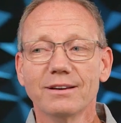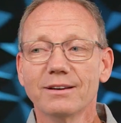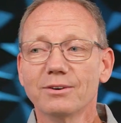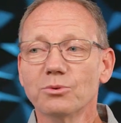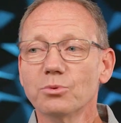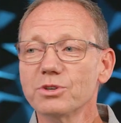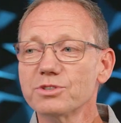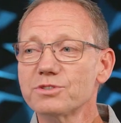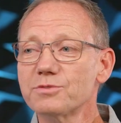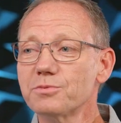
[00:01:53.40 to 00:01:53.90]

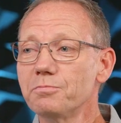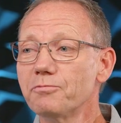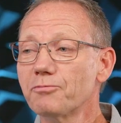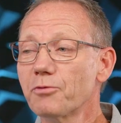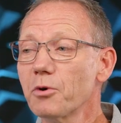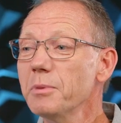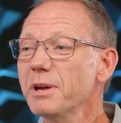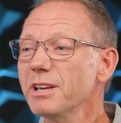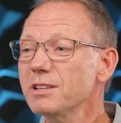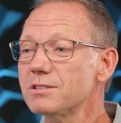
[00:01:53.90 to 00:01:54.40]
was
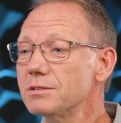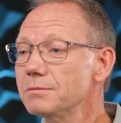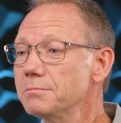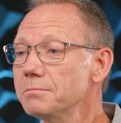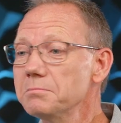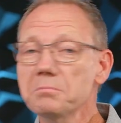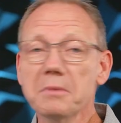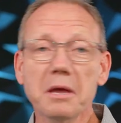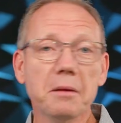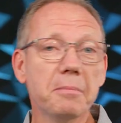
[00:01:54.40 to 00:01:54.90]
for me to
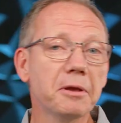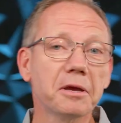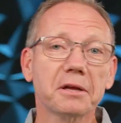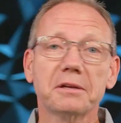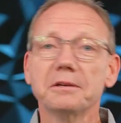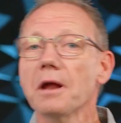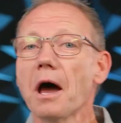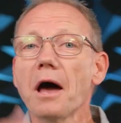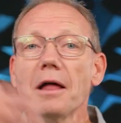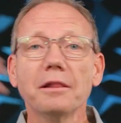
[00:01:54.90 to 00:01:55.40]
maybe
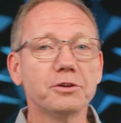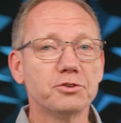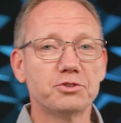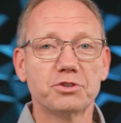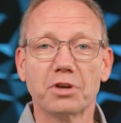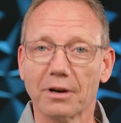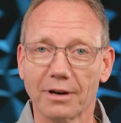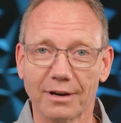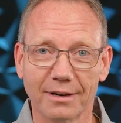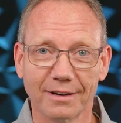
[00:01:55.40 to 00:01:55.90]
acknowledge
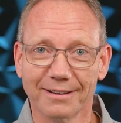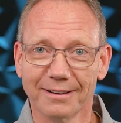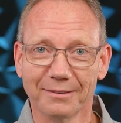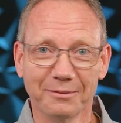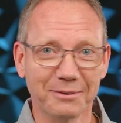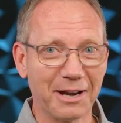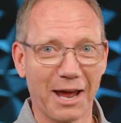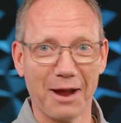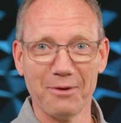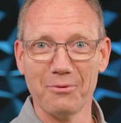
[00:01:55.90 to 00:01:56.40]
her
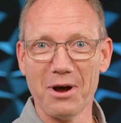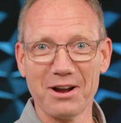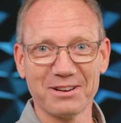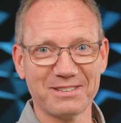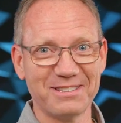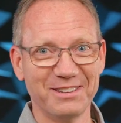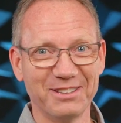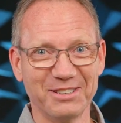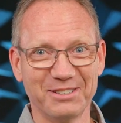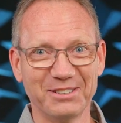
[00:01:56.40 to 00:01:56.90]
when I walked
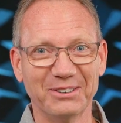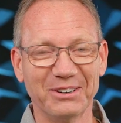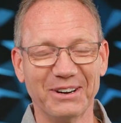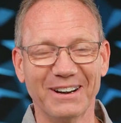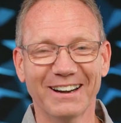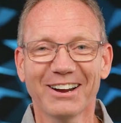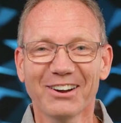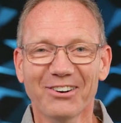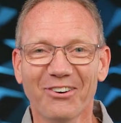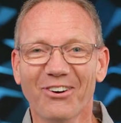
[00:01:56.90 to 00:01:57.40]
in the door,
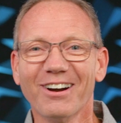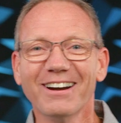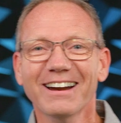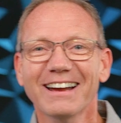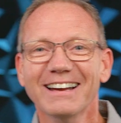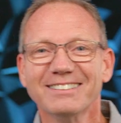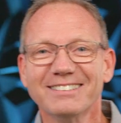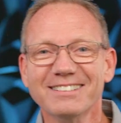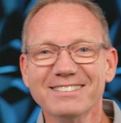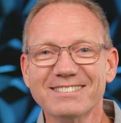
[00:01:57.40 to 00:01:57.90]
or
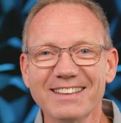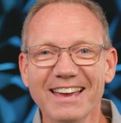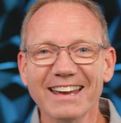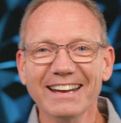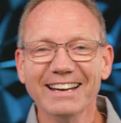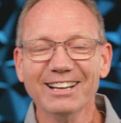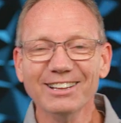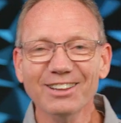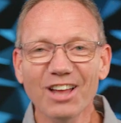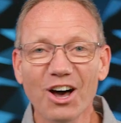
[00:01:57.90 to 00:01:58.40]
to say
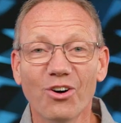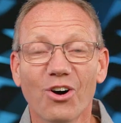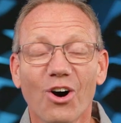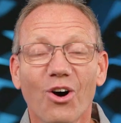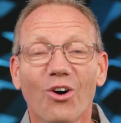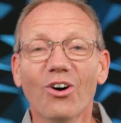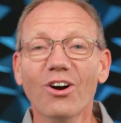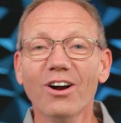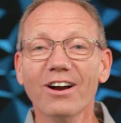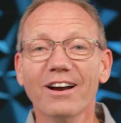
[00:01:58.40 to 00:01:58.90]
hello,
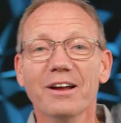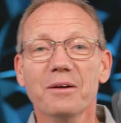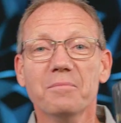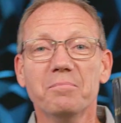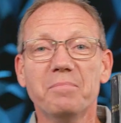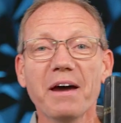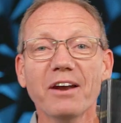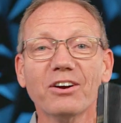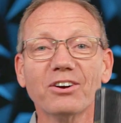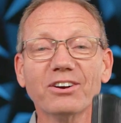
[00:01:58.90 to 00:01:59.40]
or
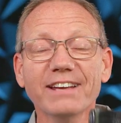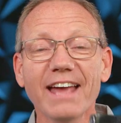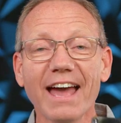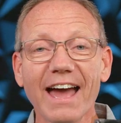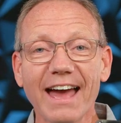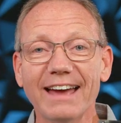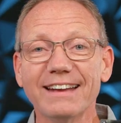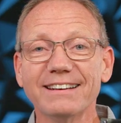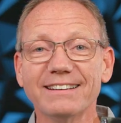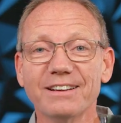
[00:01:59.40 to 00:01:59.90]
better
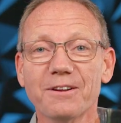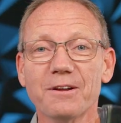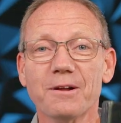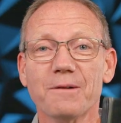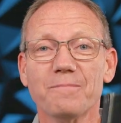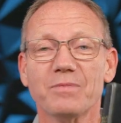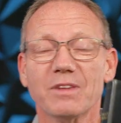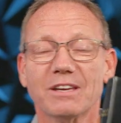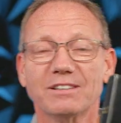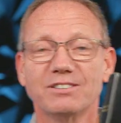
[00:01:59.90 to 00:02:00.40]
yet,
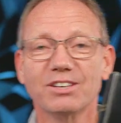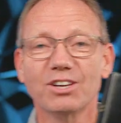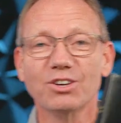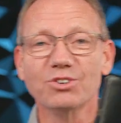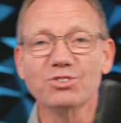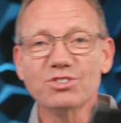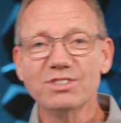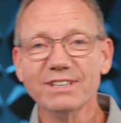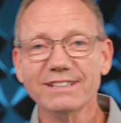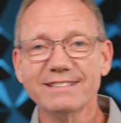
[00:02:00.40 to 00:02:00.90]
to go
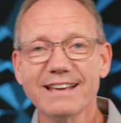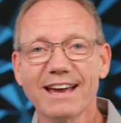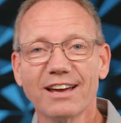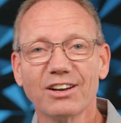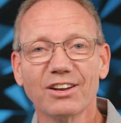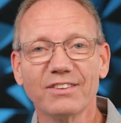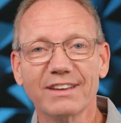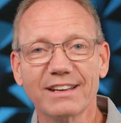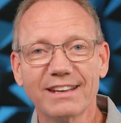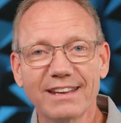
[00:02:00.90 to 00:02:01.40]
sit down
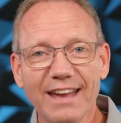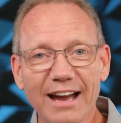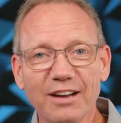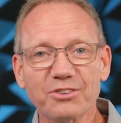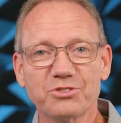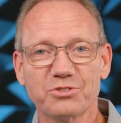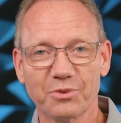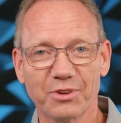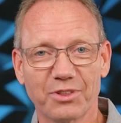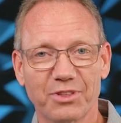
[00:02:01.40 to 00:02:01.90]
on the
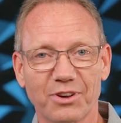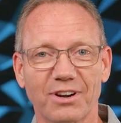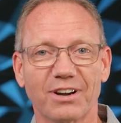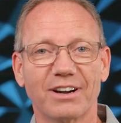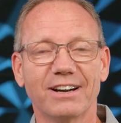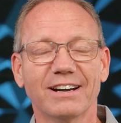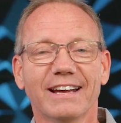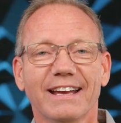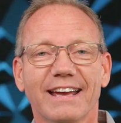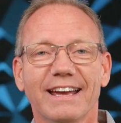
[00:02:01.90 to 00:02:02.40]
couch with
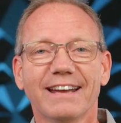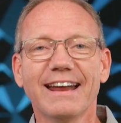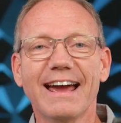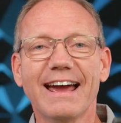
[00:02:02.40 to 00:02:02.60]
her and